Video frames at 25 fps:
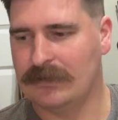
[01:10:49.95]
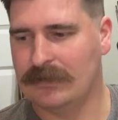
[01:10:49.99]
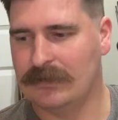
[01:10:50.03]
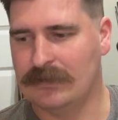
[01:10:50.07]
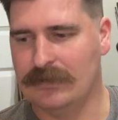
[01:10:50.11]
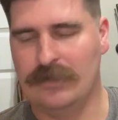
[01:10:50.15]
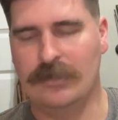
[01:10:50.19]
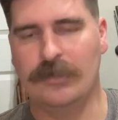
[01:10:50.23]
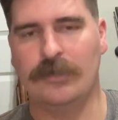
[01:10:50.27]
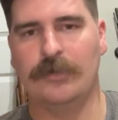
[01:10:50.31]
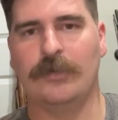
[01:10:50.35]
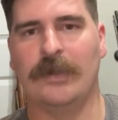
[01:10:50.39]

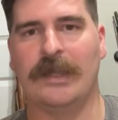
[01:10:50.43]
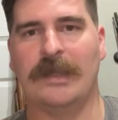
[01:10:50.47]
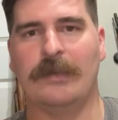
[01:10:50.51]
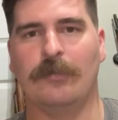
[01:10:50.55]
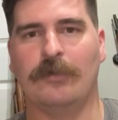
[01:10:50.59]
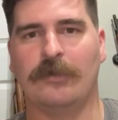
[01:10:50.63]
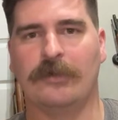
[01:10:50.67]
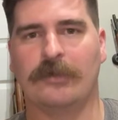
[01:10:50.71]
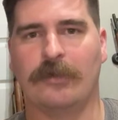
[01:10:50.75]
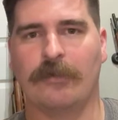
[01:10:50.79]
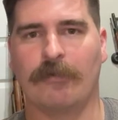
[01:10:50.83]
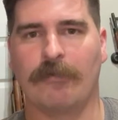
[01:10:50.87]
new
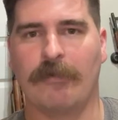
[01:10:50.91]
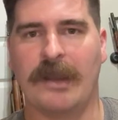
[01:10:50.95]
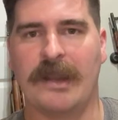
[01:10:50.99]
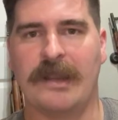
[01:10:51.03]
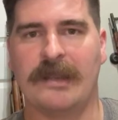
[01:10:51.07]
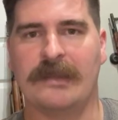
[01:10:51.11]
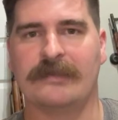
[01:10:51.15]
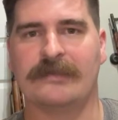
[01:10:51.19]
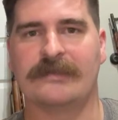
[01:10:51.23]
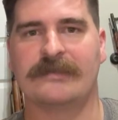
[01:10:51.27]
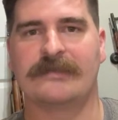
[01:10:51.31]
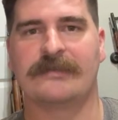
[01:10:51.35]
M1
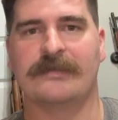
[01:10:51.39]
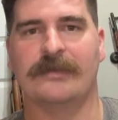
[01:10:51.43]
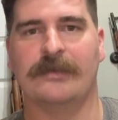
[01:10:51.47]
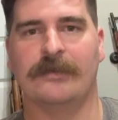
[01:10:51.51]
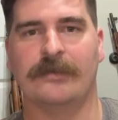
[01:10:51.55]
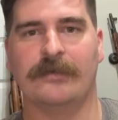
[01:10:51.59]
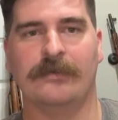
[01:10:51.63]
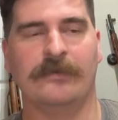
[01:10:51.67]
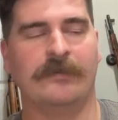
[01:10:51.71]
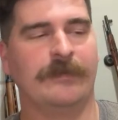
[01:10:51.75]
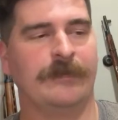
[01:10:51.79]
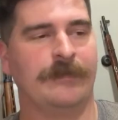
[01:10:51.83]
Garands,
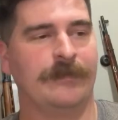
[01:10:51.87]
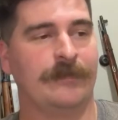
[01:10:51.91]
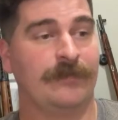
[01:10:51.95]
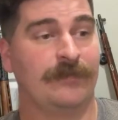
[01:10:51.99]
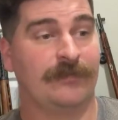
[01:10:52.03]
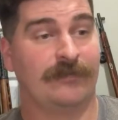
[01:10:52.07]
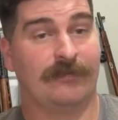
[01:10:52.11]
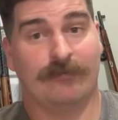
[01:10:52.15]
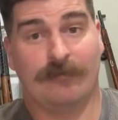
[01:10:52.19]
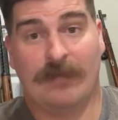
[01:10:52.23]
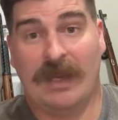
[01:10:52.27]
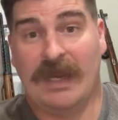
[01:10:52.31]
so
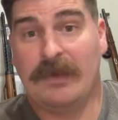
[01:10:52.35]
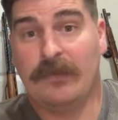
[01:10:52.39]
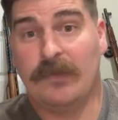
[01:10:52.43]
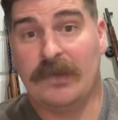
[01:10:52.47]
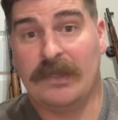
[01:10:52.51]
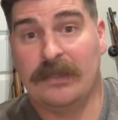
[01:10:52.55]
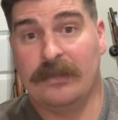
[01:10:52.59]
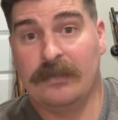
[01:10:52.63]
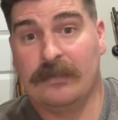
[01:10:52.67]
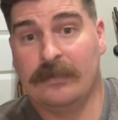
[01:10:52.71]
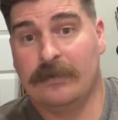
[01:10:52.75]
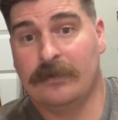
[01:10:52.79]

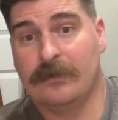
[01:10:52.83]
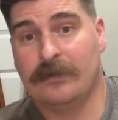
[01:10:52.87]
maybe.